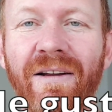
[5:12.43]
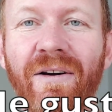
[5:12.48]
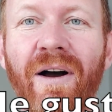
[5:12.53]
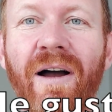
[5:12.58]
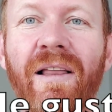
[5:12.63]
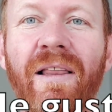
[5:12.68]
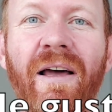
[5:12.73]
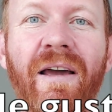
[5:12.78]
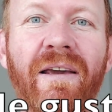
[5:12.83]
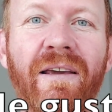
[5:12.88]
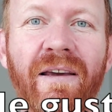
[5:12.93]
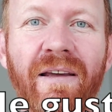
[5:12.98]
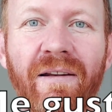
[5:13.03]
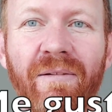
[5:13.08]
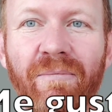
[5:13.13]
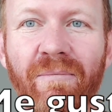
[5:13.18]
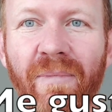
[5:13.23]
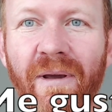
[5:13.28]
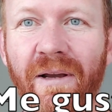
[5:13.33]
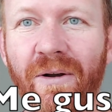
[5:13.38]
I like
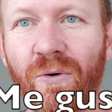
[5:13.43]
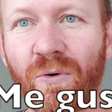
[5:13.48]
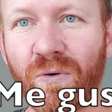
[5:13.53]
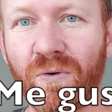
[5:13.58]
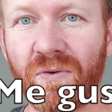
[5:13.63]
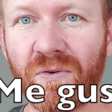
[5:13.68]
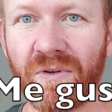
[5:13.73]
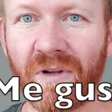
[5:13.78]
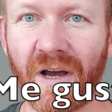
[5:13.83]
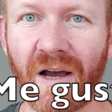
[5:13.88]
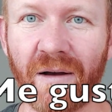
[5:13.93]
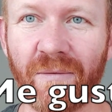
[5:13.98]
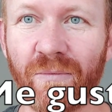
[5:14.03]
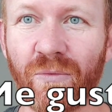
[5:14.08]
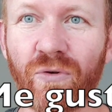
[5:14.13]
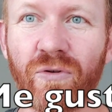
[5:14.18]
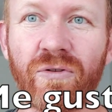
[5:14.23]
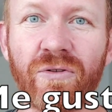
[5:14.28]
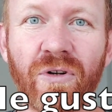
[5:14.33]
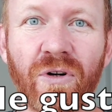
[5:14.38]
it. Me gusta
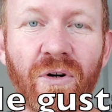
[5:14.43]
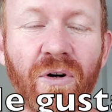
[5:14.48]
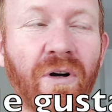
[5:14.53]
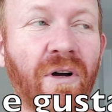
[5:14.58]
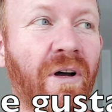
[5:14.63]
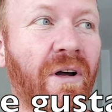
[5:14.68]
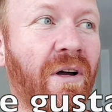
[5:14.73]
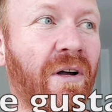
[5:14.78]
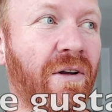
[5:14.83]
mucho